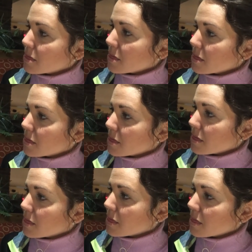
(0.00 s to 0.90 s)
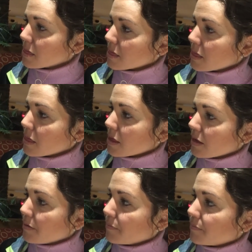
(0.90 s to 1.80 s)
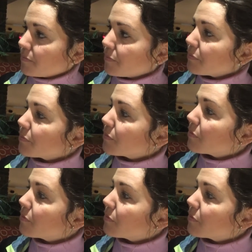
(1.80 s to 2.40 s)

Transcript: (not speaking)